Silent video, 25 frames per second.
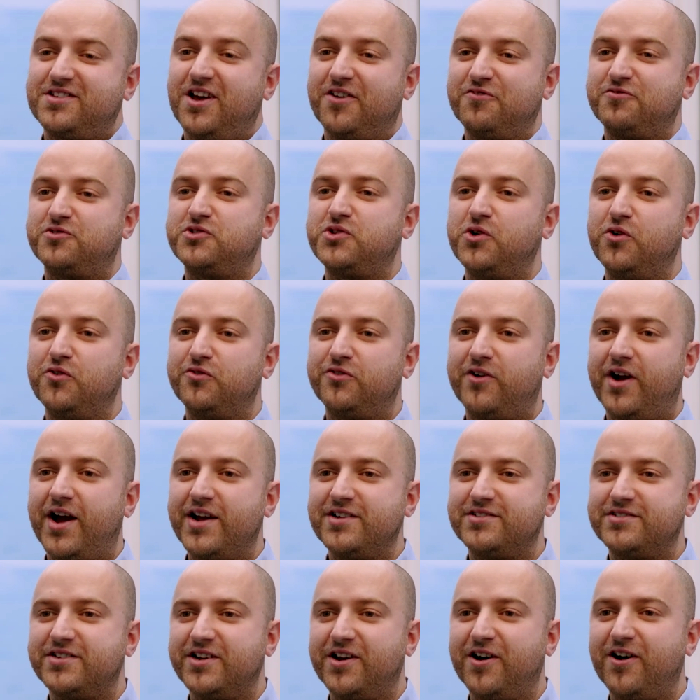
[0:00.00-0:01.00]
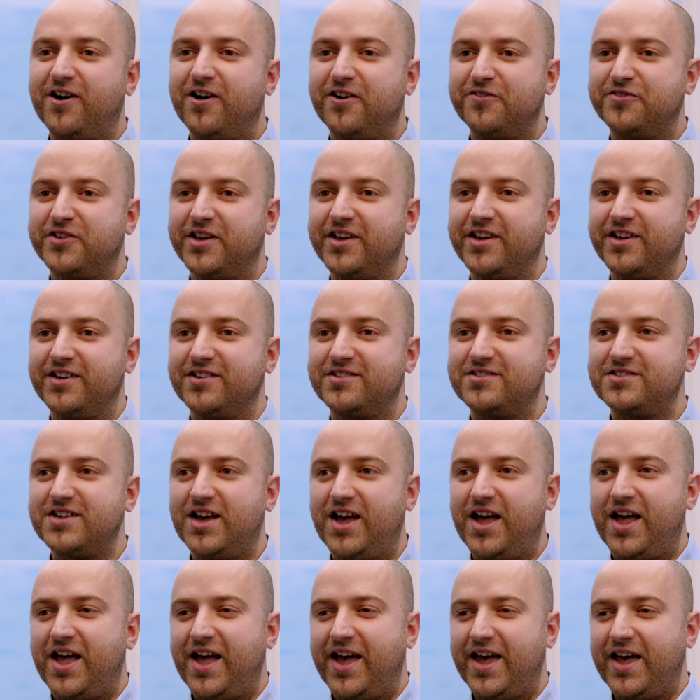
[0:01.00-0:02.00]
I've taught for 8.5 years.
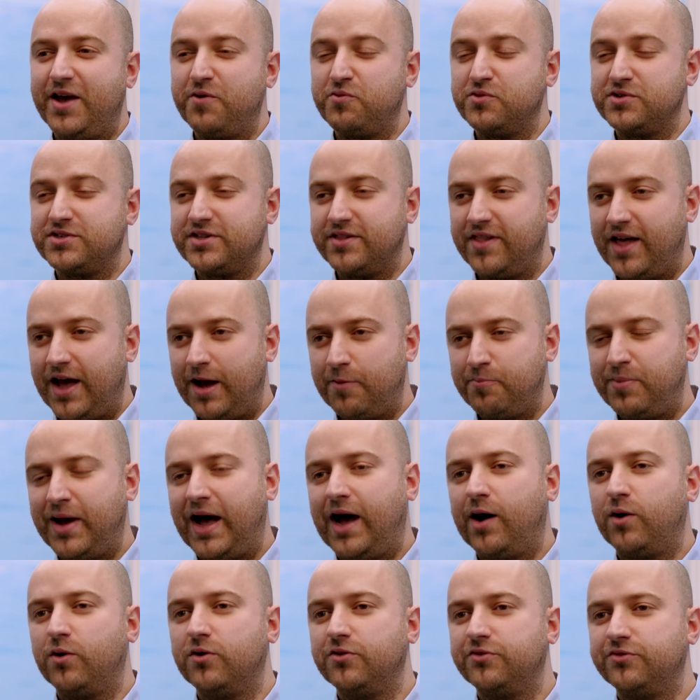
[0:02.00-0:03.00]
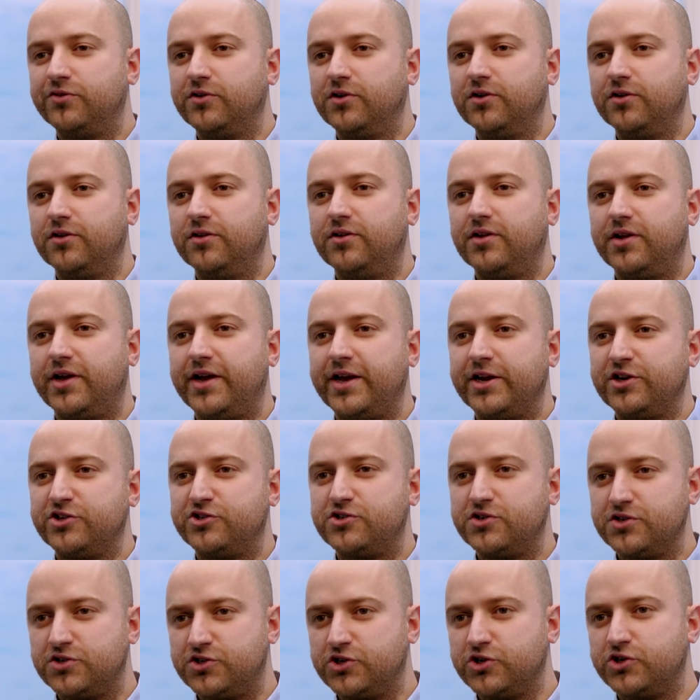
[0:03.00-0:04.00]
It was that powerful in
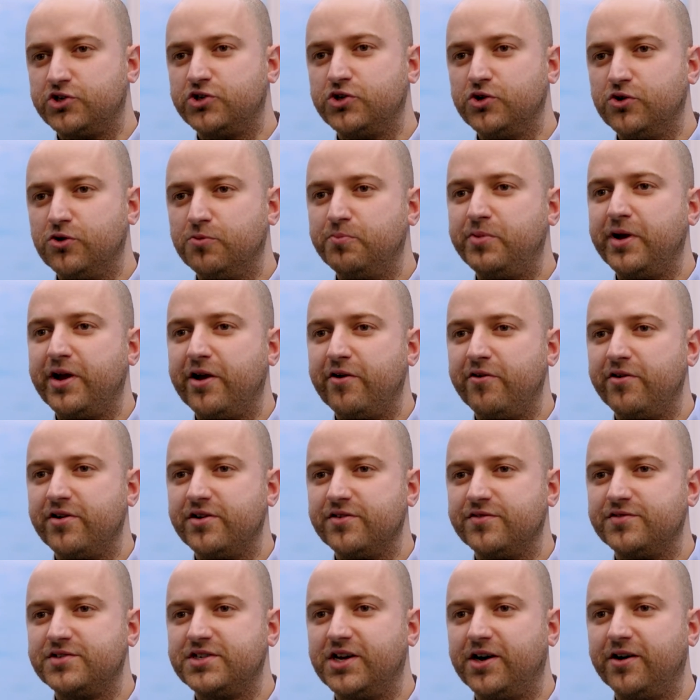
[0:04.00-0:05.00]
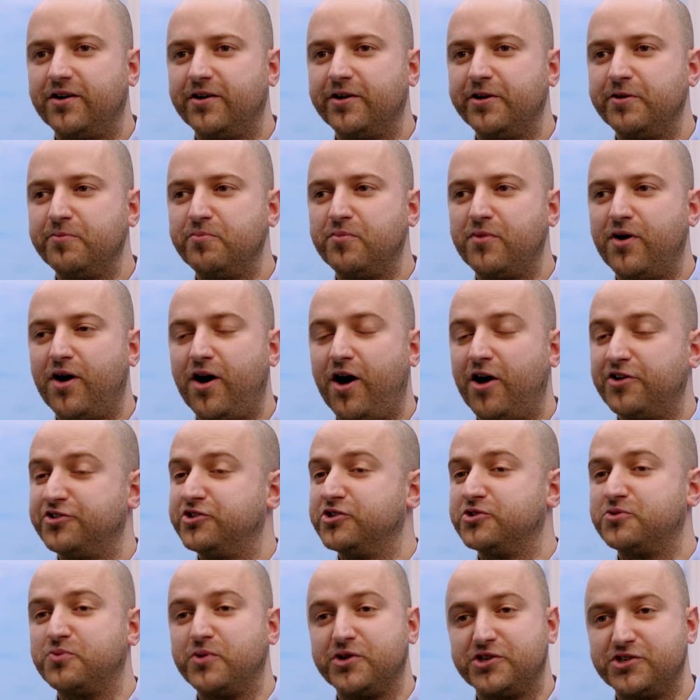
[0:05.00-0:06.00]
such a short period of time. I
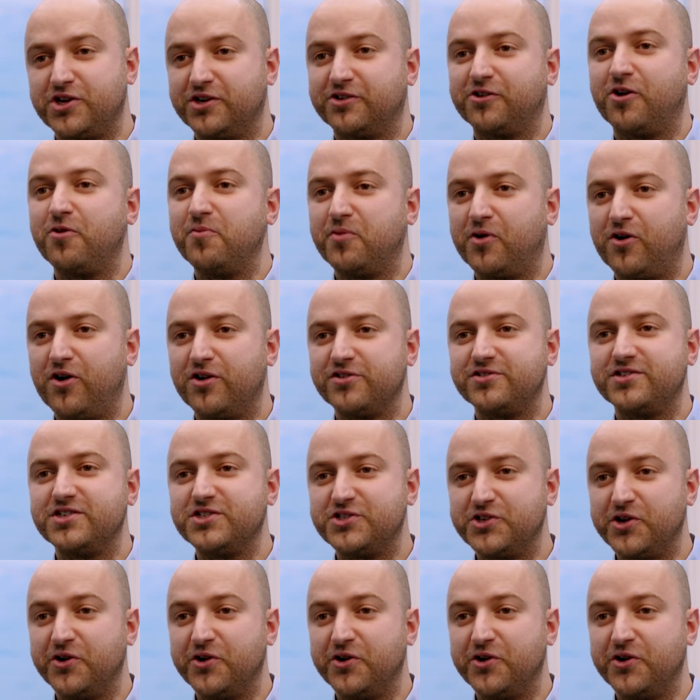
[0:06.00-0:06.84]
just wish I'd come across it